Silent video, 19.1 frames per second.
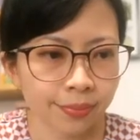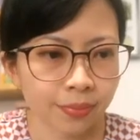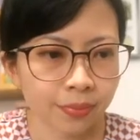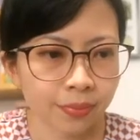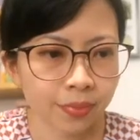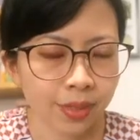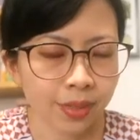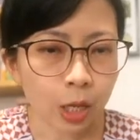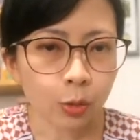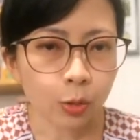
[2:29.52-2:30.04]

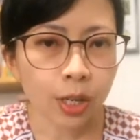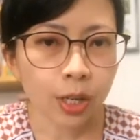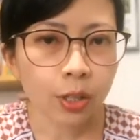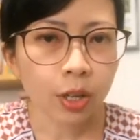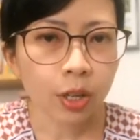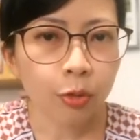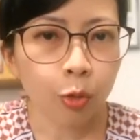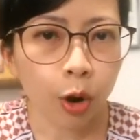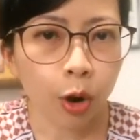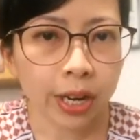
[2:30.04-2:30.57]
I try to
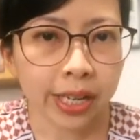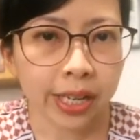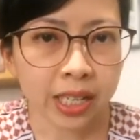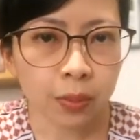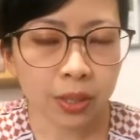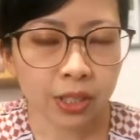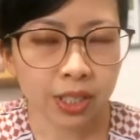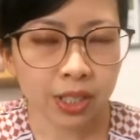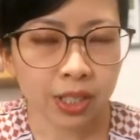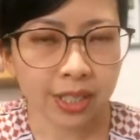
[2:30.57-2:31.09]
avoid it as
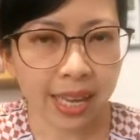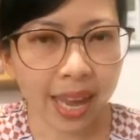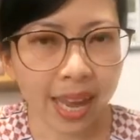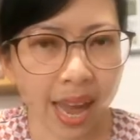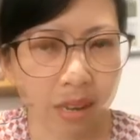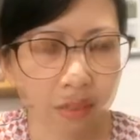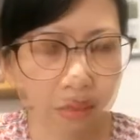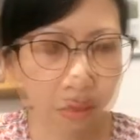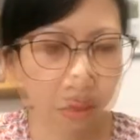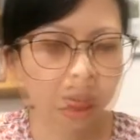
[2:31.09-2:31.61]
much as I can.
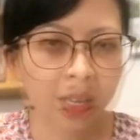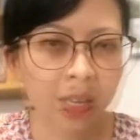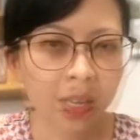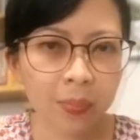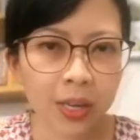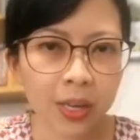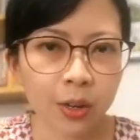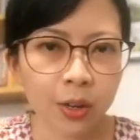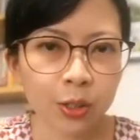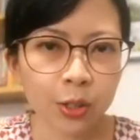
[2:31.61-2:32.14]
So
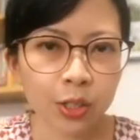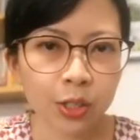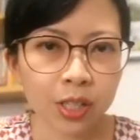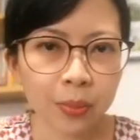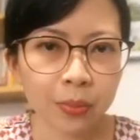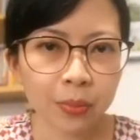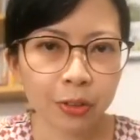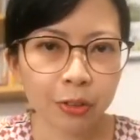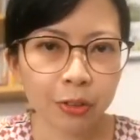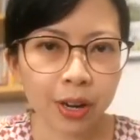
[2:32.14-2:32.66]
coming on to
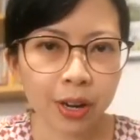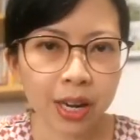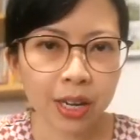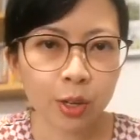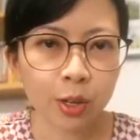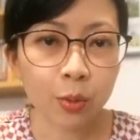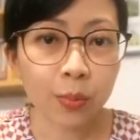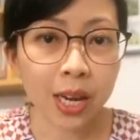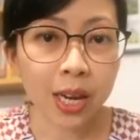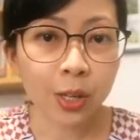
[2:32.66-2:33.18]
number three, you
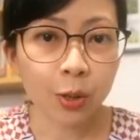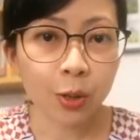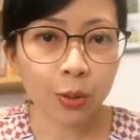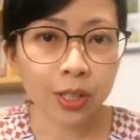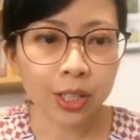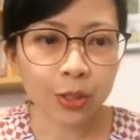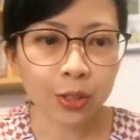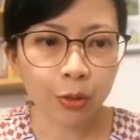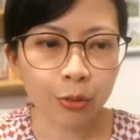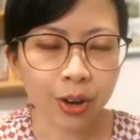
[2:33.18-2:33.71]
may know
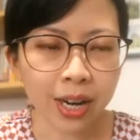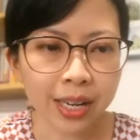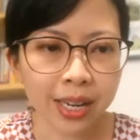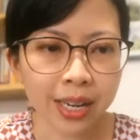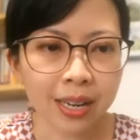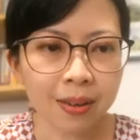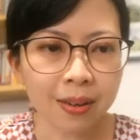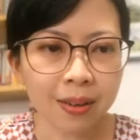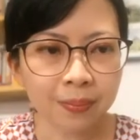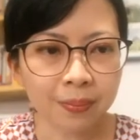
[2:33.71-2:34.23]
this
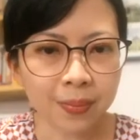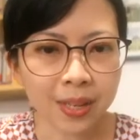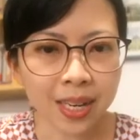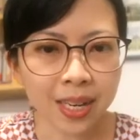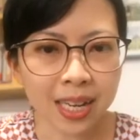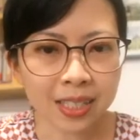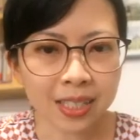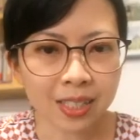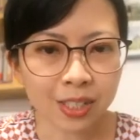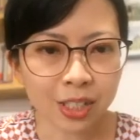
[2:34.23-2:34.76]
already, but
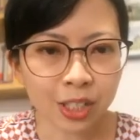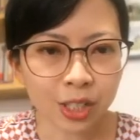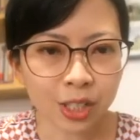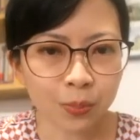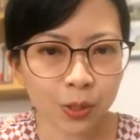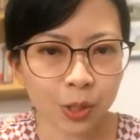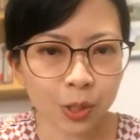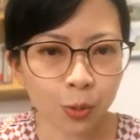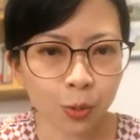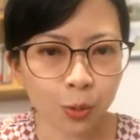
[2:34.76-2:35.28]
let's just be
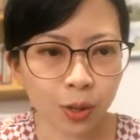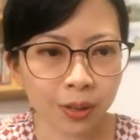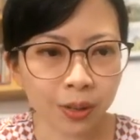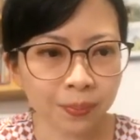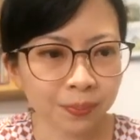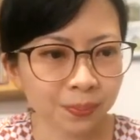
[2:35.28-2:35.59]
sure.